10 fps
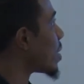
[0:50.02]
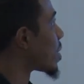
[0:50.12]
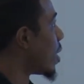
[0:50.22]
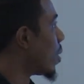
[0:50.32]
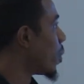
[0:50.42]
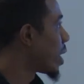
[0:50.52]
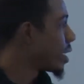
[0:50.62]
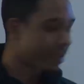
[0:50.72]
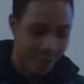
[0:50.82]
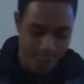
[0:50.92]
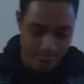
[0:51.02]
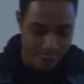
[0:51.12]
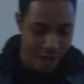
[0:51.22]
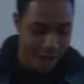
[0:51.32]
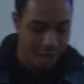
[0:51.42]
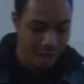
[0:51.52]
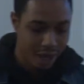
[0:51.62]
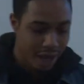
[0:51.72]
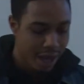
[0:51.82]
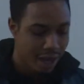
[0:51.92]
So what is virtual reality?
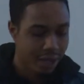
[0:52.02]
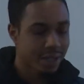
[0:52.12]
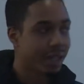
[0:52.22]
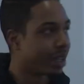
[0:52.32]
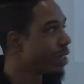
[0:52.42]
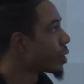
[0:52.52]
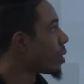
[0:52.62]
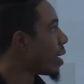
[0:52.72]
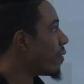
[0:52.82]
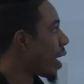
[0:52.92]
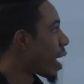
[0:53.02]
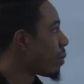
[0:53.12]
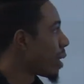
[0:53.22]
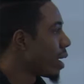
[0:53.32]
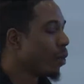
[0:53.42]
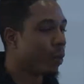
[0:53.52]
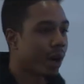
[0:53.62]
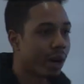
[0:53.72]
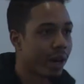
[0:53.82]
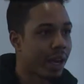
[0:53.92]
It is a digital environment
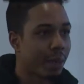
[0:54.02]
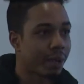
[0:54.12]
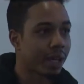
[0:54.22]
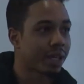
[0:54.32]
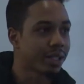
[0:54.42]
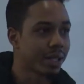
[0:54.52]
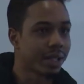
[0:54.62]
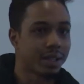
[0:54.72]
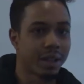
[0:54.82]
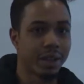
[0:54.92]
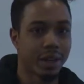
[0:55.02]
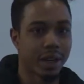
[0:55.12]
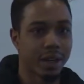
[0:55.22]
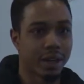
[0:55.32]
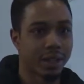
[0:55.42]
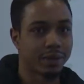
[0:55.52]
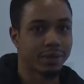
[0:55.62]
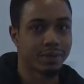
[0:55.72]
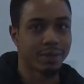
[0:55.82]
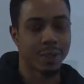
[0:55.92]
where it places the
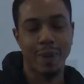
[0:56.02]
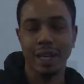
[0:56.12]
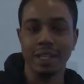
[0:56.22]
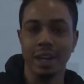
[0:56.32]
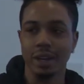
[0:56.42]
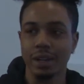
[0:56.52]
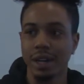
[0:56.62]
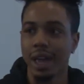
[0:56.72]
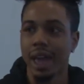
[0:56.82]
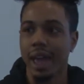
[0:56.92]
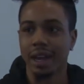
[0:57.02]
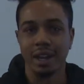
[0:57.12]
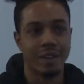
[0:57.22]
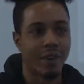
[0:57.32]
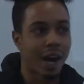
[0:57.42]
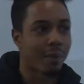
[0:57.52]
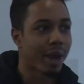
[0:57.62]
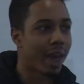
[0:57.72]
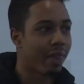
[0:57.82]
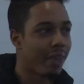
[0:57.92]
spectator in an
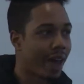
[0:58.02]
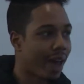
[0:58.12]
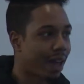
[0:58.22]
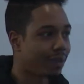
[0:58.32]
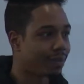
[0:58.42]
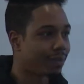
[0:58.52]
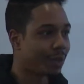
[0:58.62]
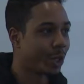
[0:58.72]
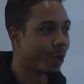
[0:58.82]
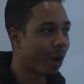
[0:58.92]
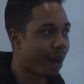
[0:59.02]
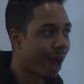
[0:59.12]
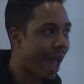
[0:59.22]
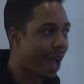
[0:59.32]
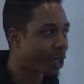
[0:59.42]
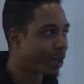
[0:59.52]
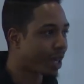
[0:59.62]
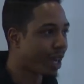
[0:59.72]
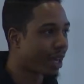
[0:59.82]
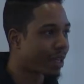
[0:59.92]
environment that you are not
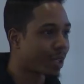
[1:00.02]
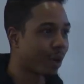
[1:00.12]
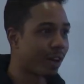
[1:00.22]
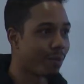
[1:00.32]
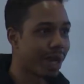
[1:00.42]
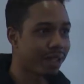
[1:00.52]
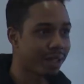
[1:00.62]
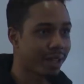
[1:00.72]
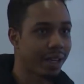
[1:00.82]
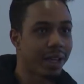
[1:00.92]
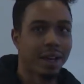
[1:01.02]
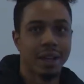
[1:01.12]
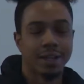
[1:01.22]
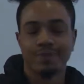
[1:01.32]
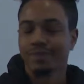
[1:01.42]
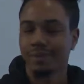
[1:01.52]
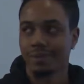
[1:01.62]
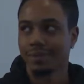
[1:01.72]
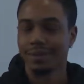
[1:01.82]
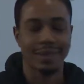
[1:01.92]
actually in. So it basically,
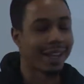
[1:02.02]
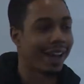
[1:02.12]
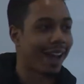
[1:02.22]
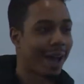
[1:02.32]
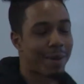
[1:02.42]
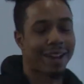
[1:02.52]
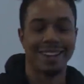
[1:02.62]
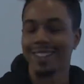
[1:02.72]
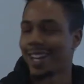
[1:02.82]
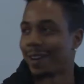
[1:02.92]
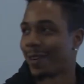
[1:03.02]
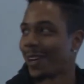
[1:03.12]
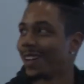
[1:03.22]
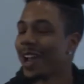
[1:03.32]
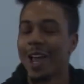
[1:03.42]
I'm not gonna say that word.